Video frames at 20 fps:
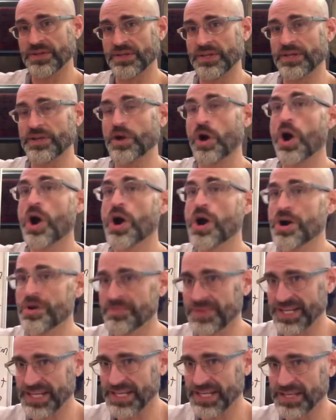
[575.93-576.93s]
in
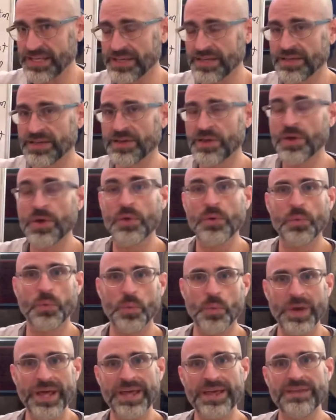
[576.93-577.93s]
harmony
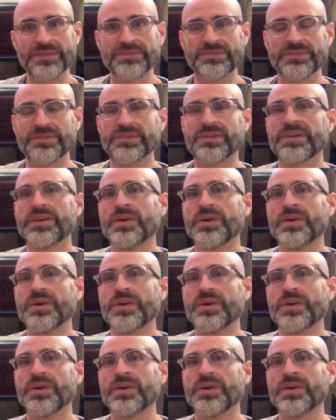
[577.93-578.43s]
with